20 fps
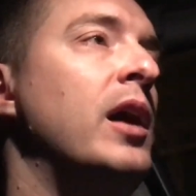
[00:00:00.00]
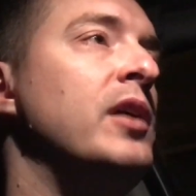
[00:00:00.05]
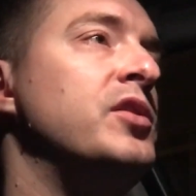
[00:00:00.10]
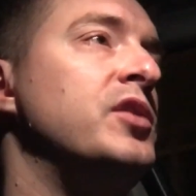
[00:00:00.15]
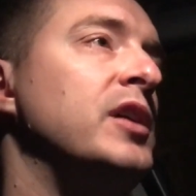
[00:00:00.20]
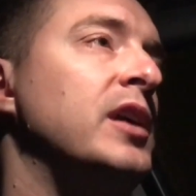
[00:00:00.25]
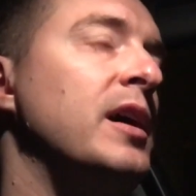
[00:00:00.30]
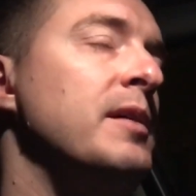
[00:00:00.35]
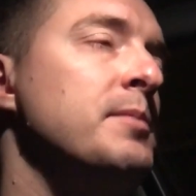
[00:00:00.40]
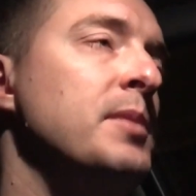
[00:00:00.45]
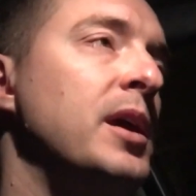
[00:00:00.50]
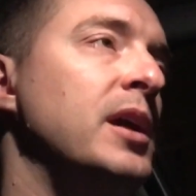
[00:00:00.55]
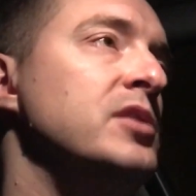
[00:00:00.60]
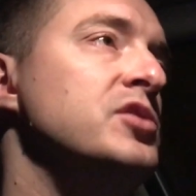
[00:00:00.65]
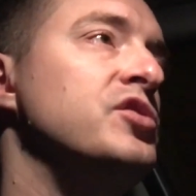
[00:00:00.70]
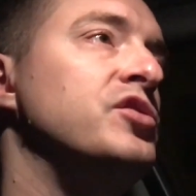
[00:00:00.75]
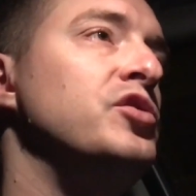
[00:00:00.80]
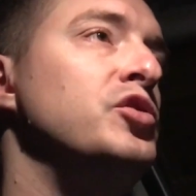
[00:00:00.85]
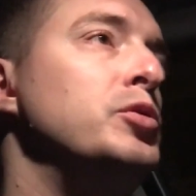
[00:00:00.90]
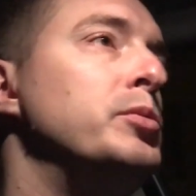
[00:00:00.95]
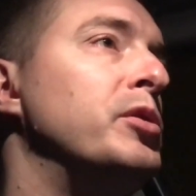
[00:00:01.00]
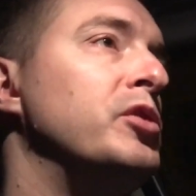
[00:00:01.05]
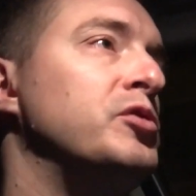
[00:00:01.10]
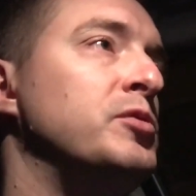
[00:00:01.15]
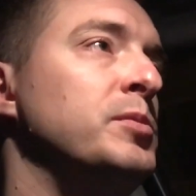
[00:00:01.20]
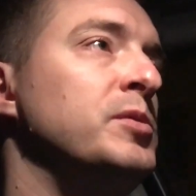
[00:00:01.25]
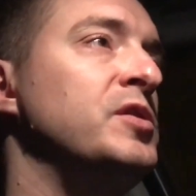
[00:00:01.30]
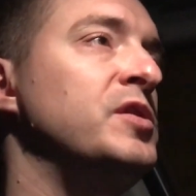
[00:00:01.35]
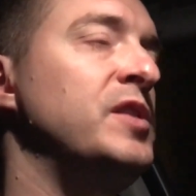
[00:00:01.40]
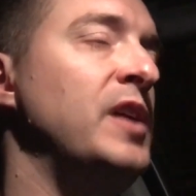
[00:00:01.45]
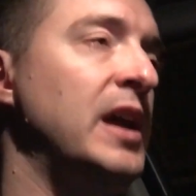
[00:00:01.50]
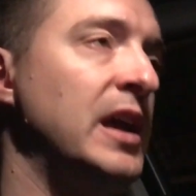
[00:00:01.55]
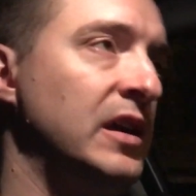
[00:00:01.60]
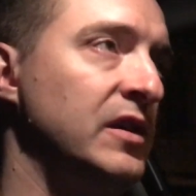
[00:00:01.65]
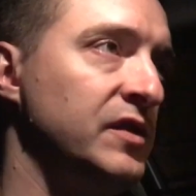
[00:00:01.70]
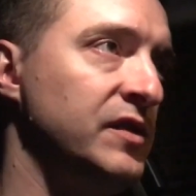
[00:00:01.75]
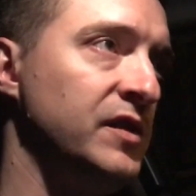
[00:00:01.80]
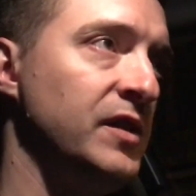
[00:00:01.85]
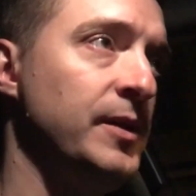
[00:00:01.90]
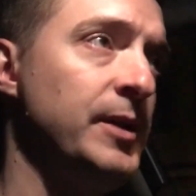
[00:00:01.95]
I think I made just numerous
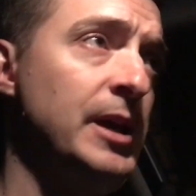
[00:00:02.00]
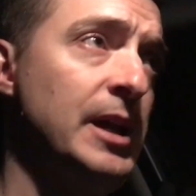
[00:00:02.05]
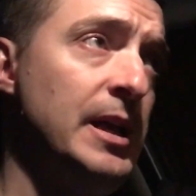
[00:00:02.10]
mistakes.